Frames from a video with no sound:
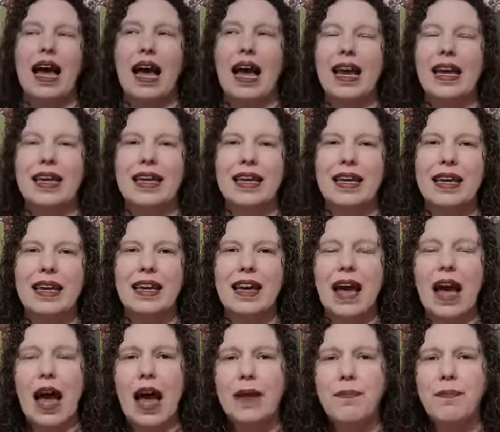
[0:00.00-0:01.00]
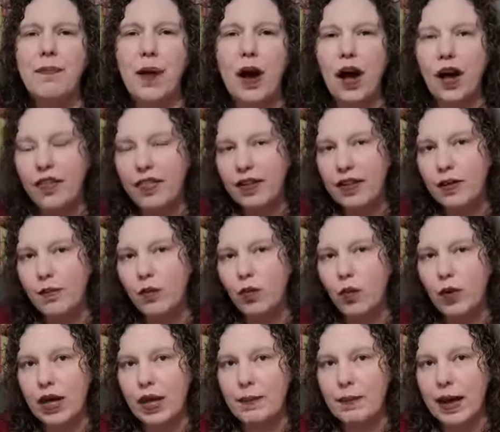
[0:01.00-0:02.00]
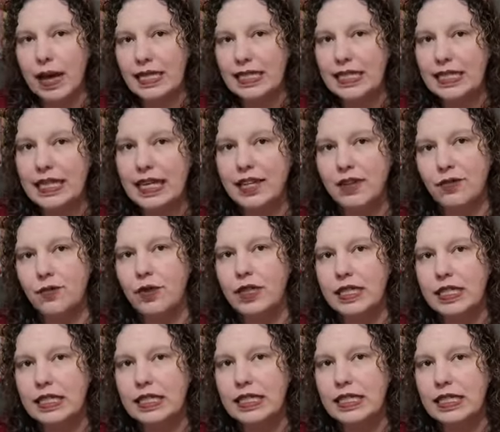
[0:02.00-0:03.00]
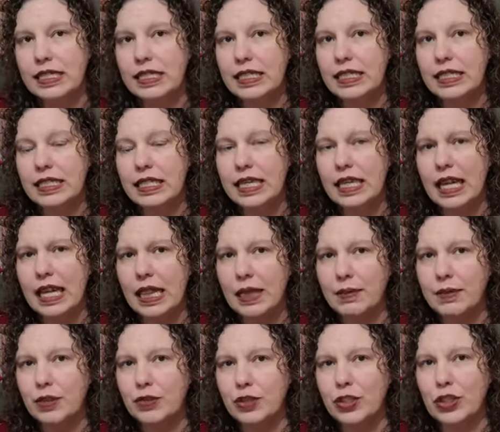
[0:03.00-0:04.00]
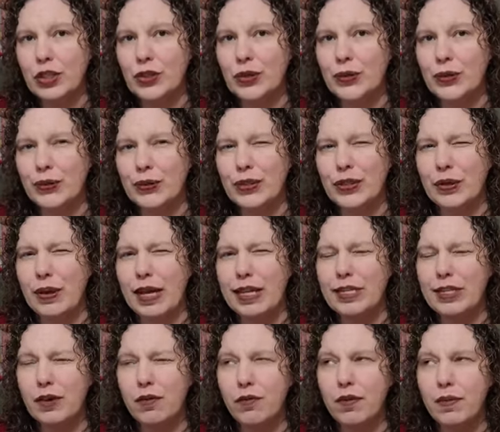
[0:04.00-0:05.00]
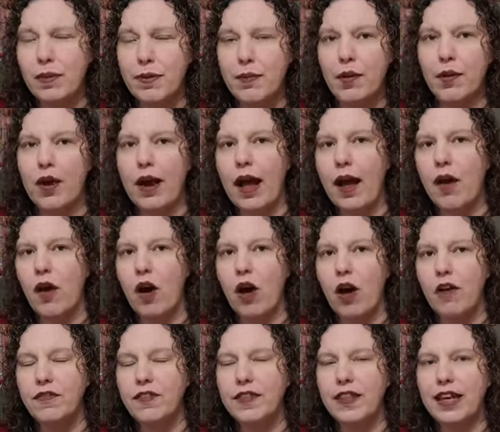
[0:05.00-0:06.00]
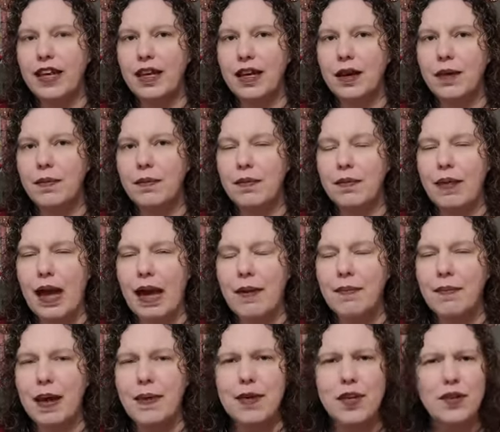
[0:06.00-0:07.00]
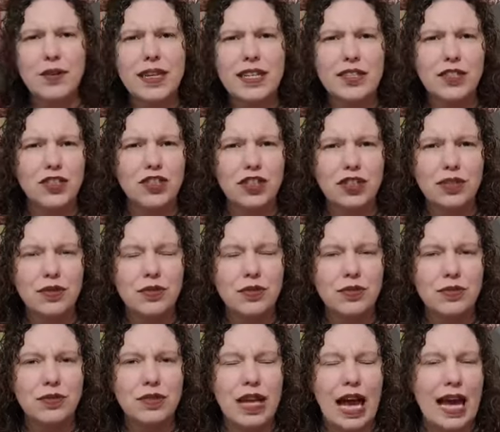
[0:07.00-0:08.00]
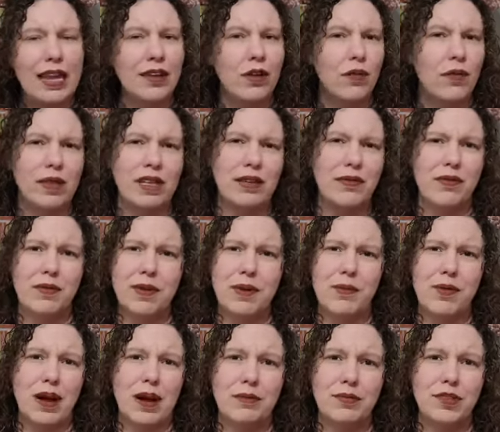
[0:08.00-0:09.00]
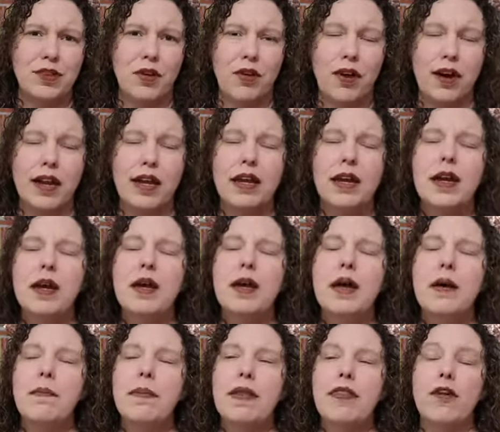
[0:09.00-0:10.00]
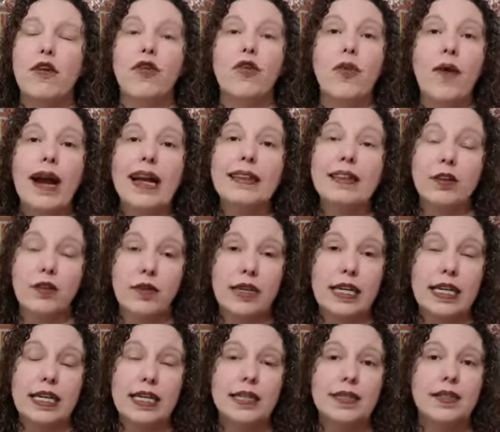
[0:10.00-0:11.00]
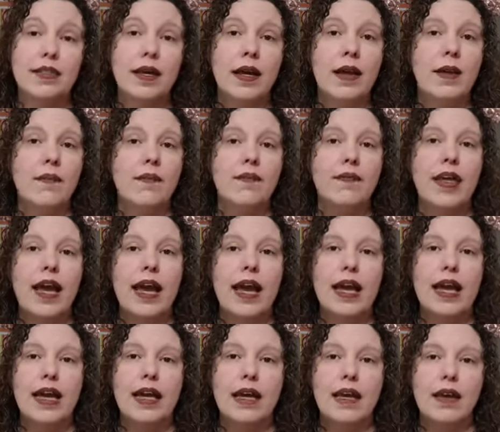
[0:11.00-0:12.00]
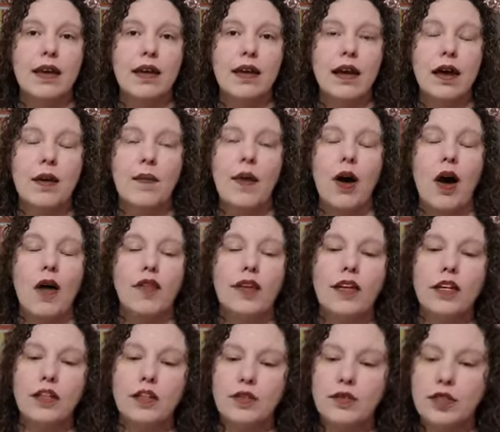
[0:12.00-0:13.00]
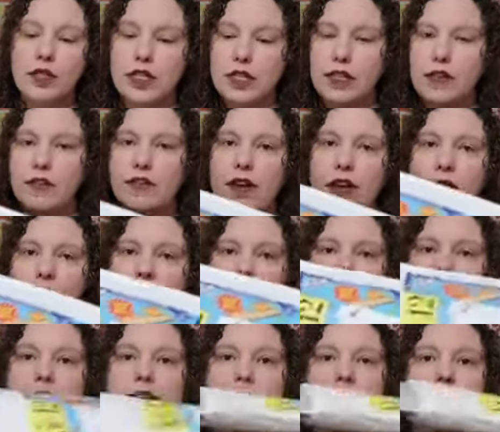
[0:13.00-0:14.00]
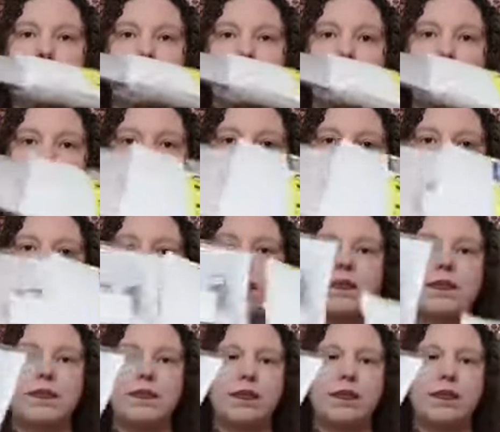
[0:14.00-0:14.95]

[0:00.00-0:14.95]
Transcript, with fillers: I can't, I bought them when my son was in elementary school, so I don't remember how often they come. Maybe you get to choose. I don't really remember. I'm sorry. But they're great little kits. They come all-inclusive. I'll take it out and show you.